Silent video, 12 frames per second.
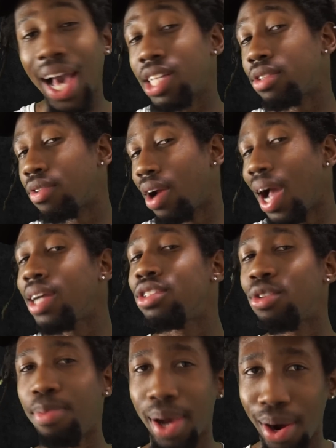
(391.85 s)
As for
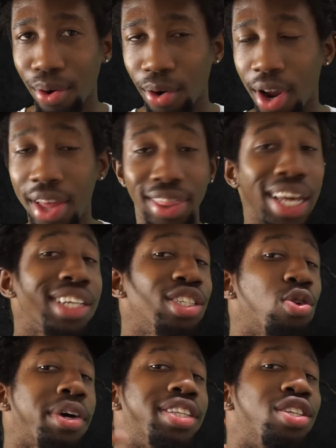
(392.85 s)
hydropower, thanks
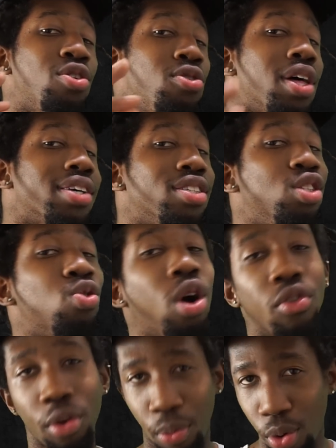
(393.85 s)
to a two thousand
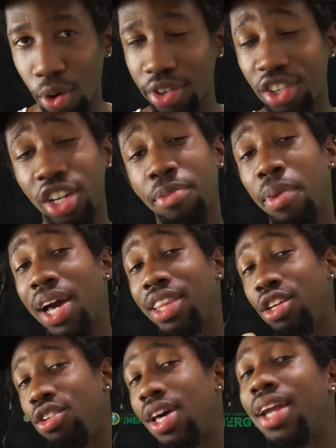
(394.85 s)
twelve report done by
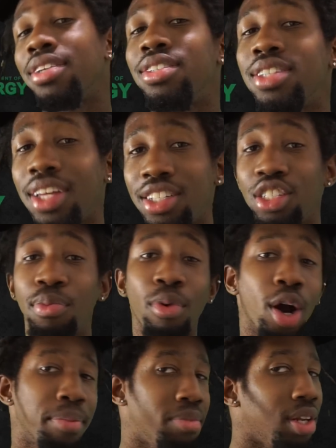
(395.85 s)
the United States
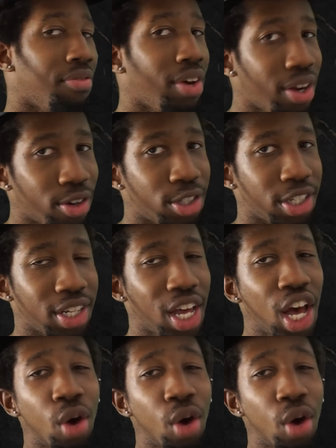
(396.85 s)
Department of Energy,